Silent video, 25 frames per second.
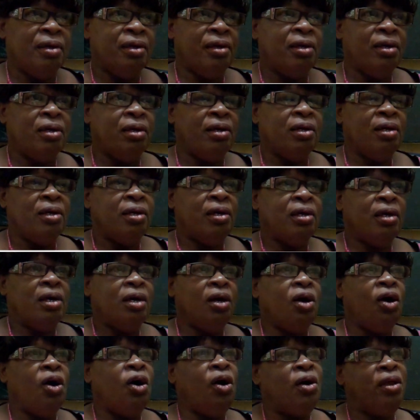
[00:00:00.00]
honest,
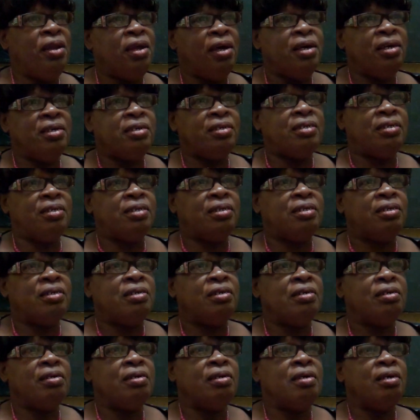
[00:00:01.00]

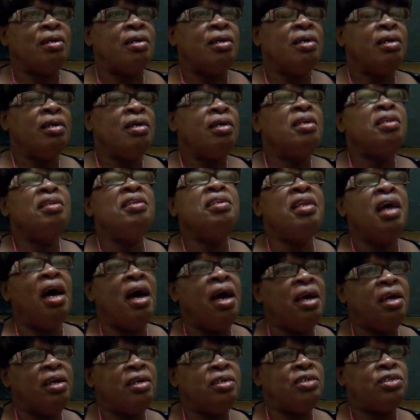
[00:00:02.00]
honest
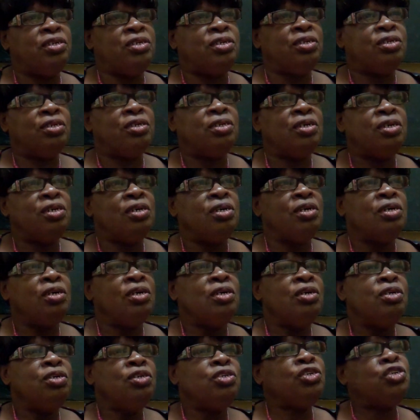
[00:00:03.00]
nice,
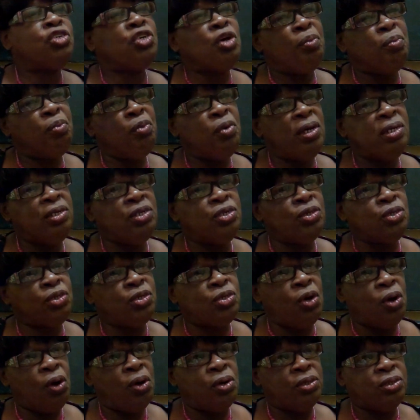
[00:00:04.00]
someone to
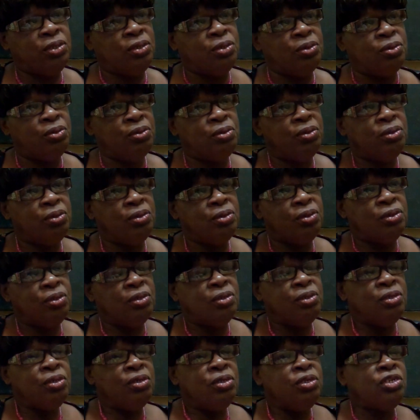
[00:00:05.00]
talk to,
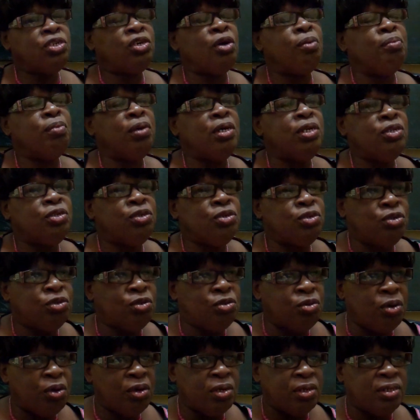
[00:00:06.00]
someone to
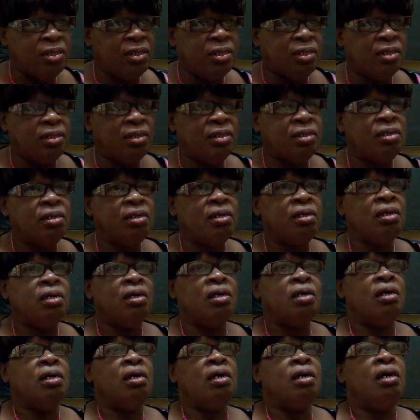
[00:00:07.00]
trust,
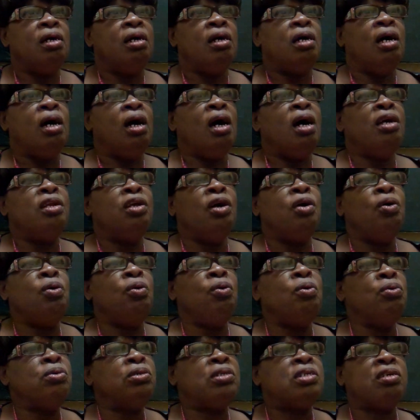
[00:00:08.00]
and a
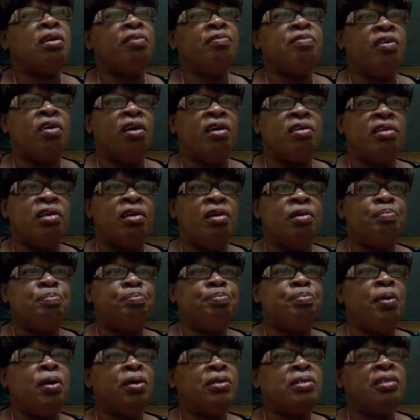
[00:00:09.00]
host of other
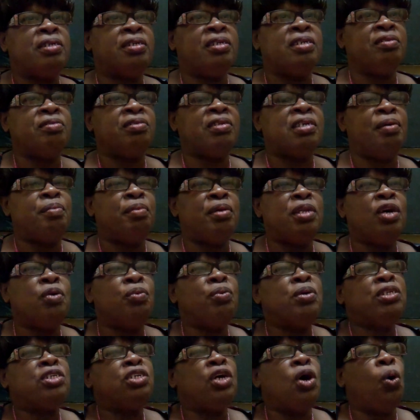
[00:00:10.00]
positive statements. There
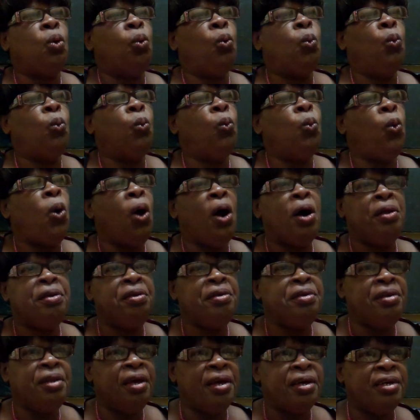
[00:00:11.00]
was not one
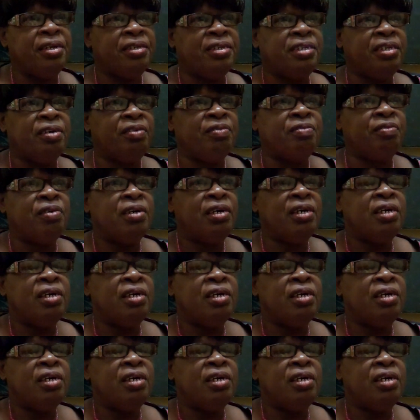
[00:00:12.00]
negative